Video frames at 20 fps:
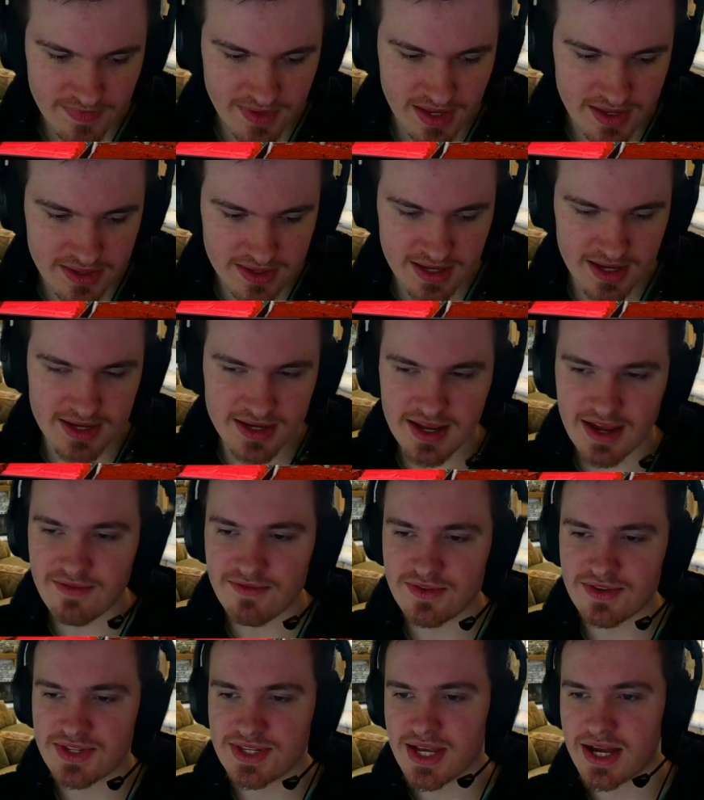the
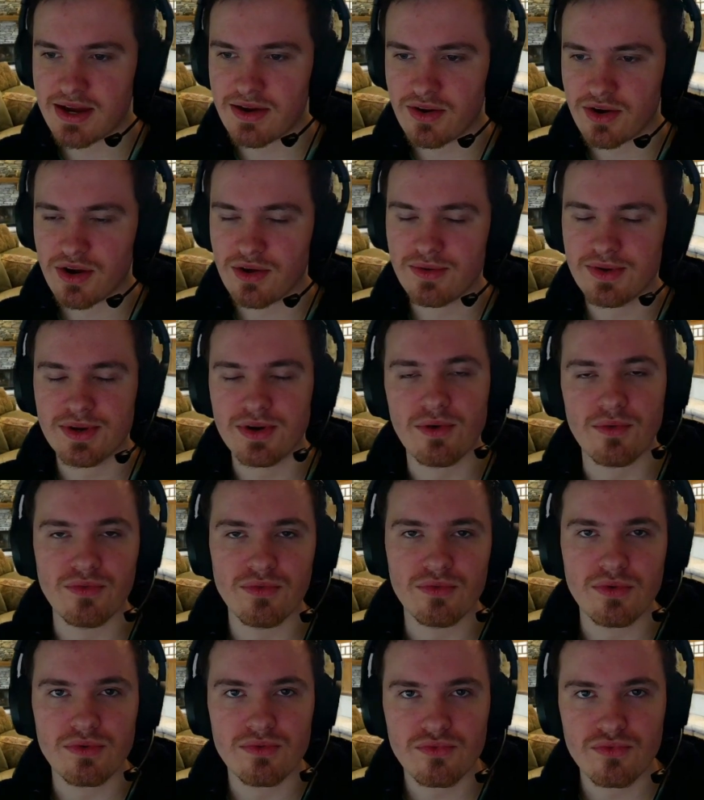endeavours that are going
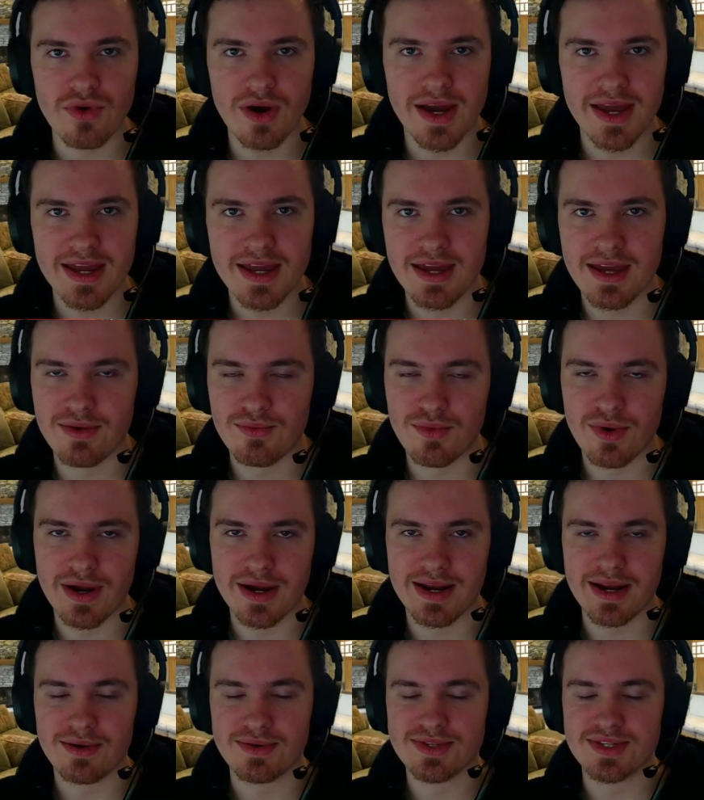on right here, right
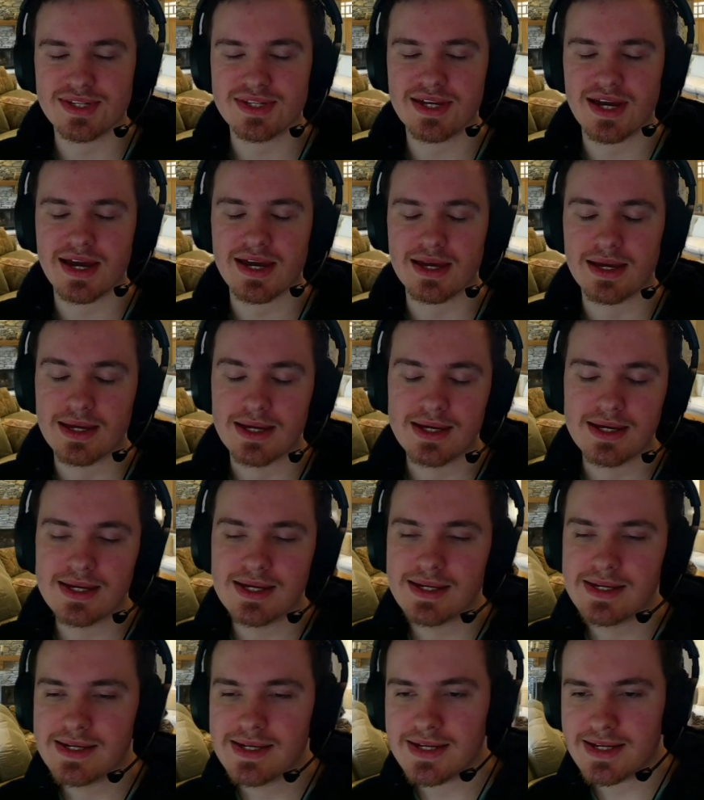now, today,
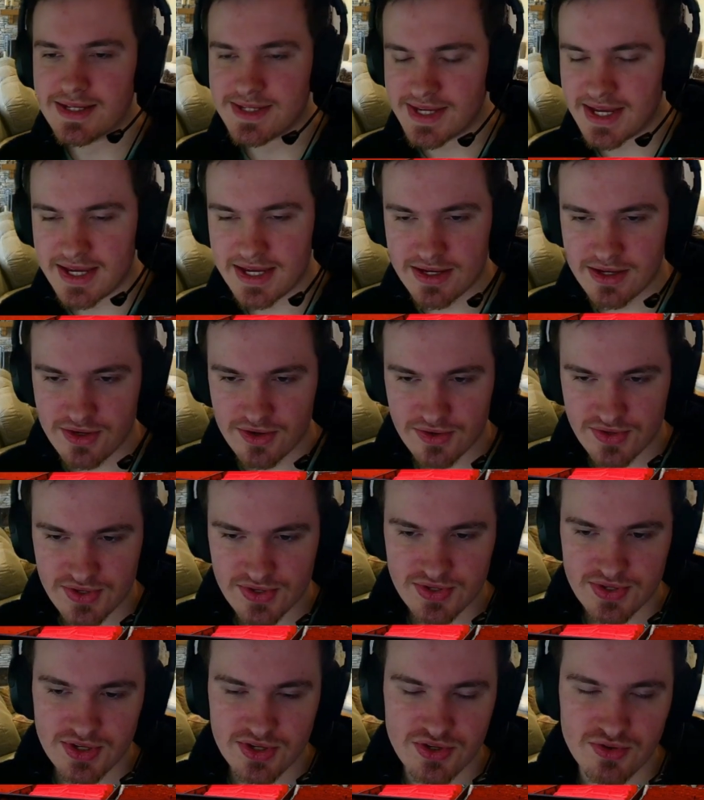is that INEOS
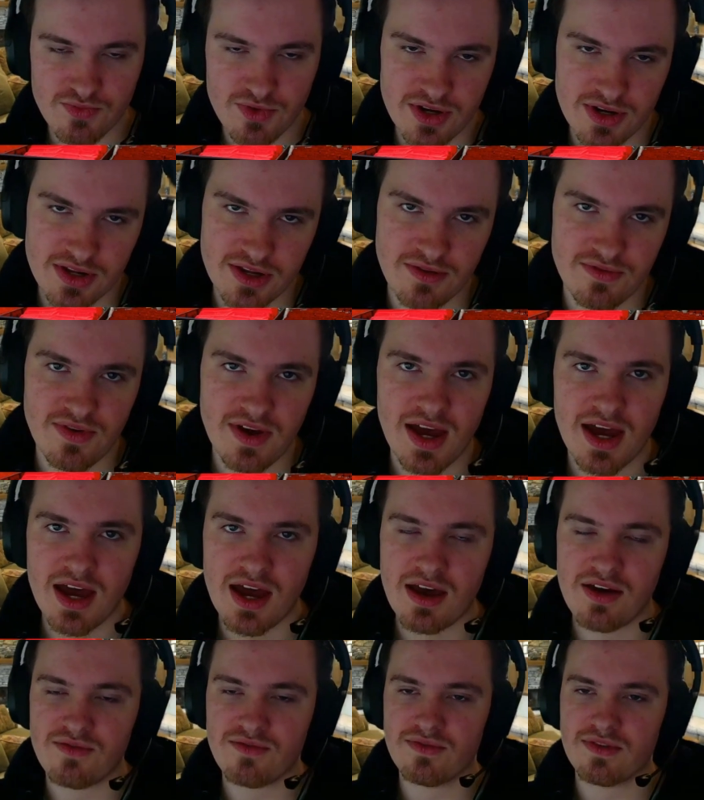and Sir Jim Ratcliffe
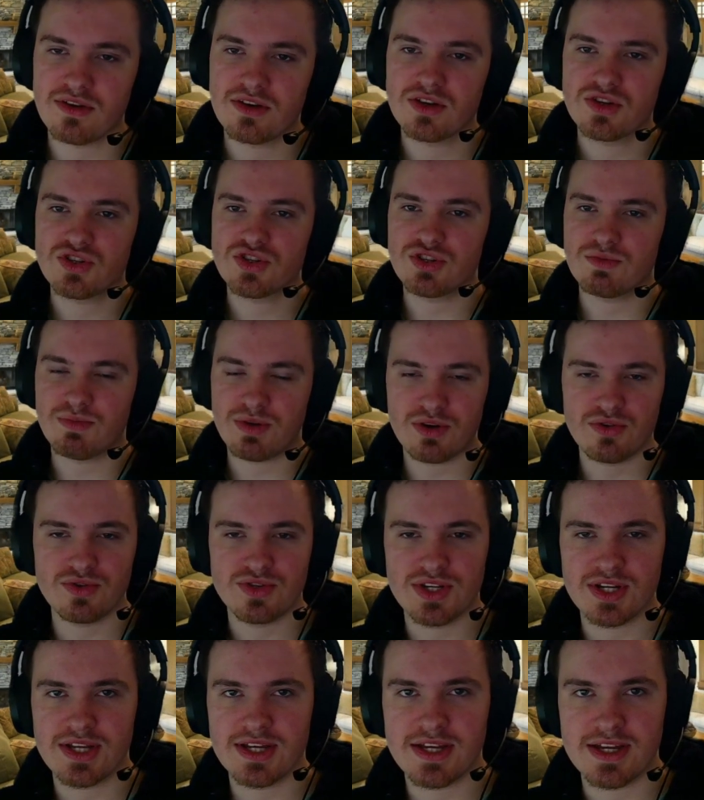have
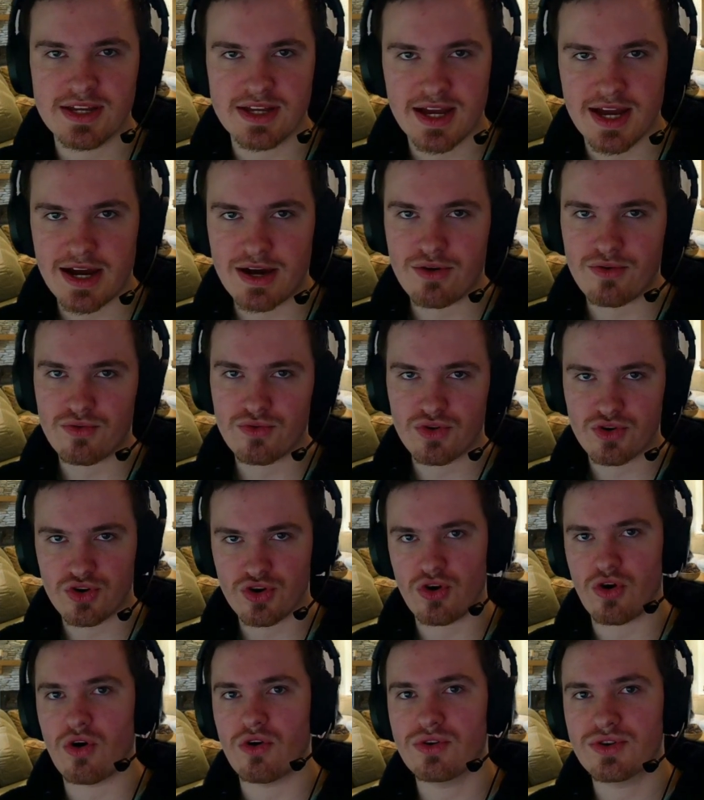supposedly now
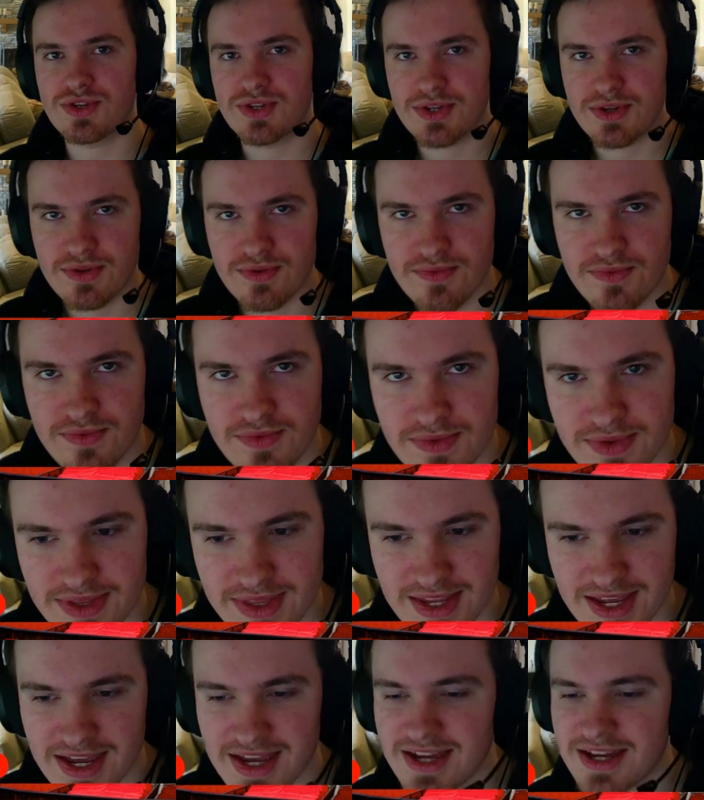got
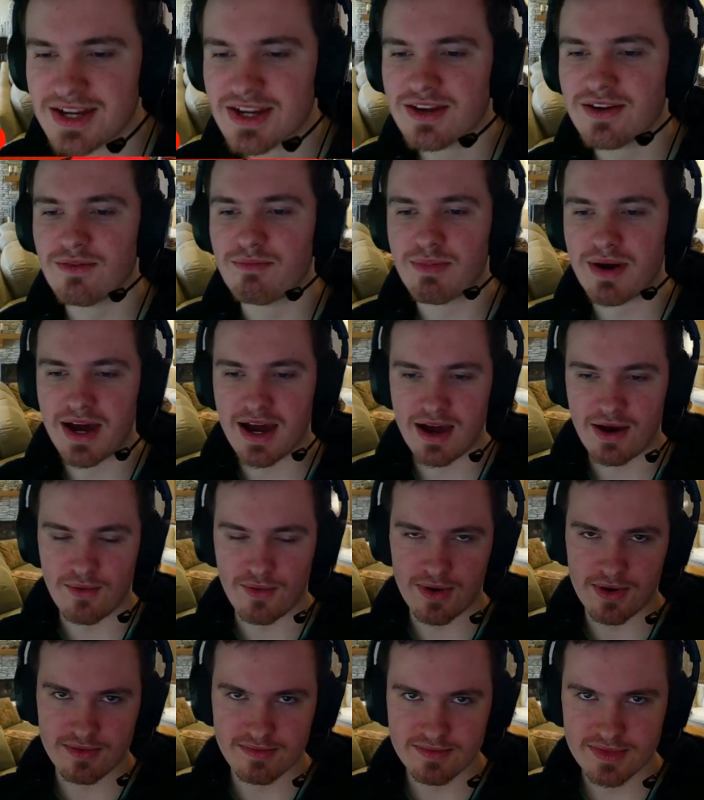the inkling of
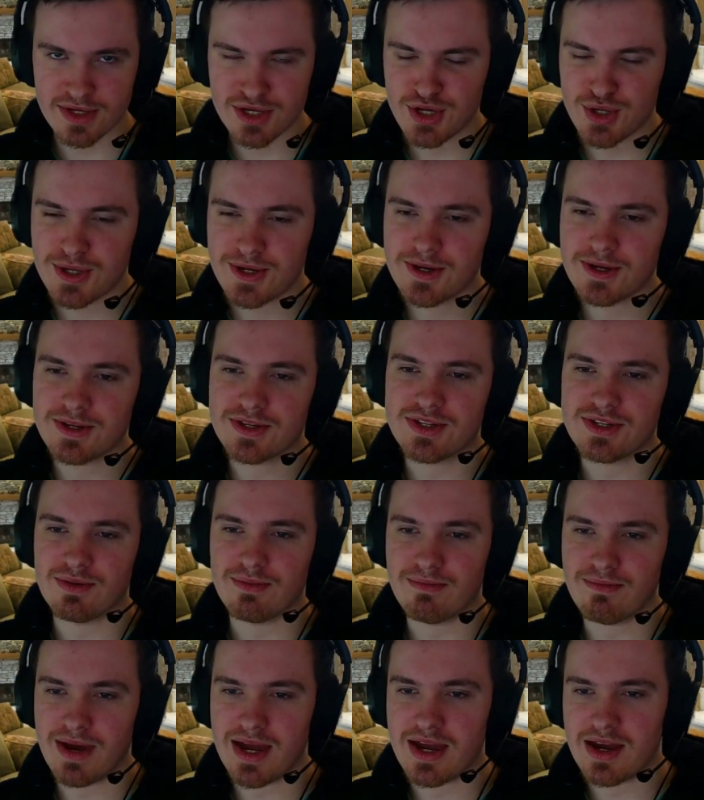power to
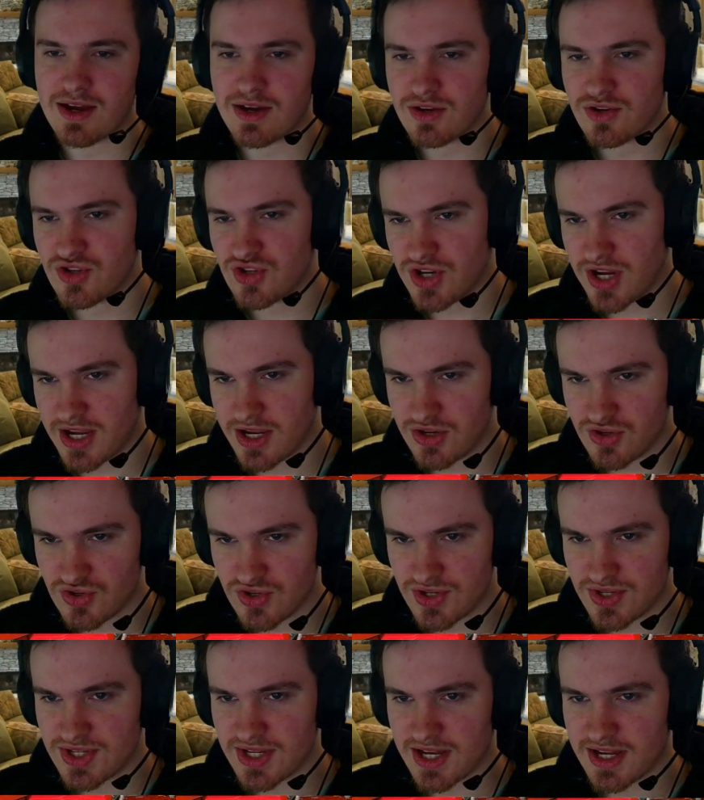make
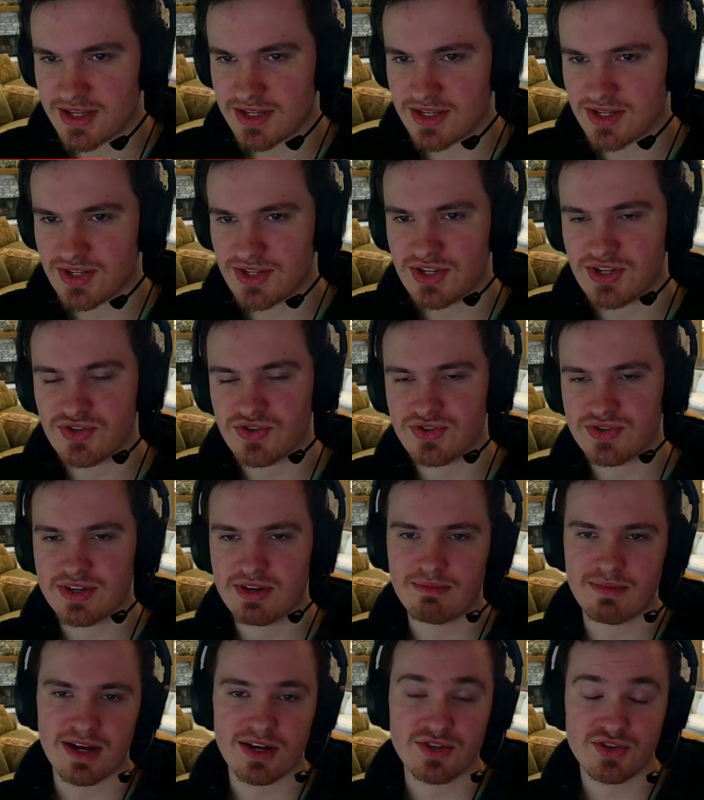changes and decisions
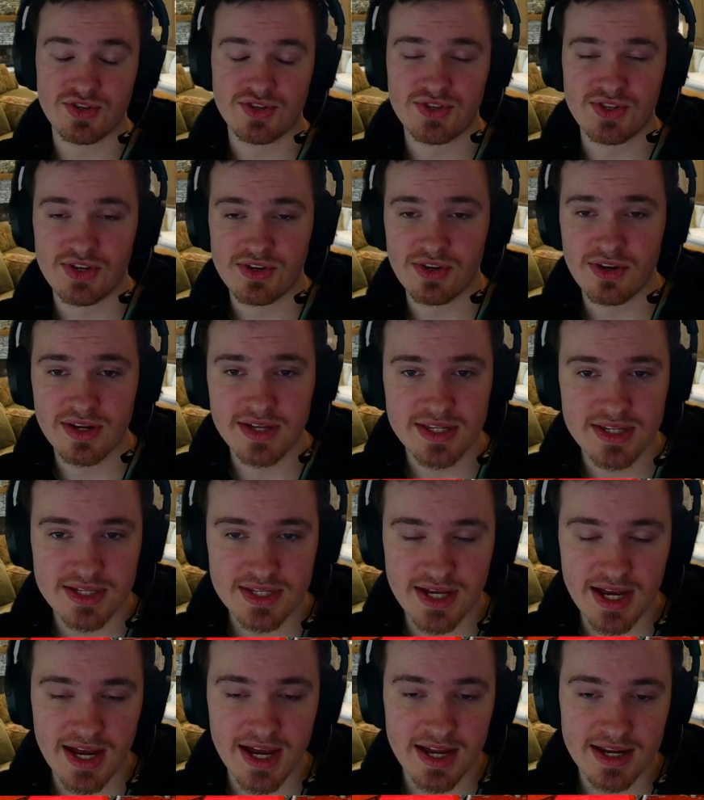at Manchester
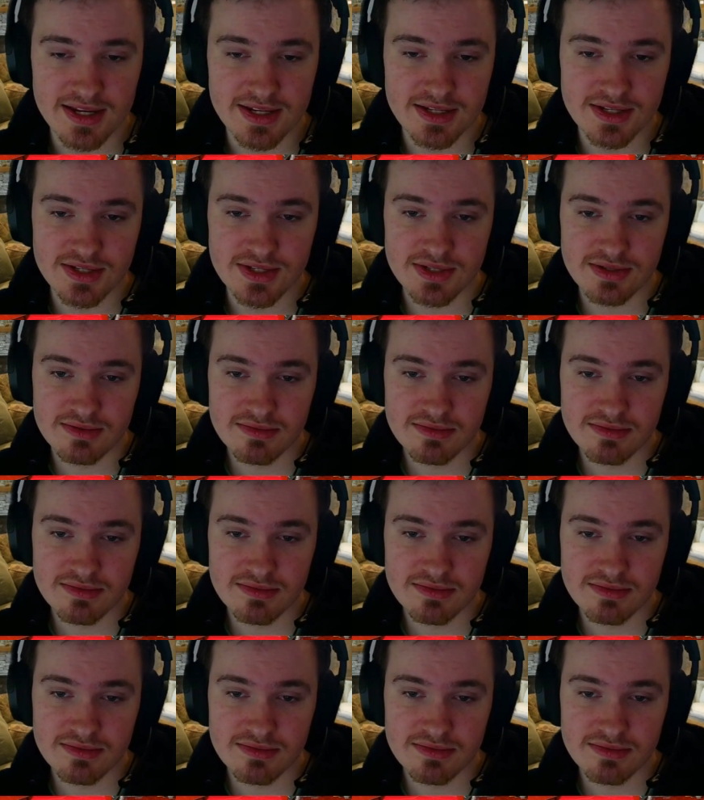United and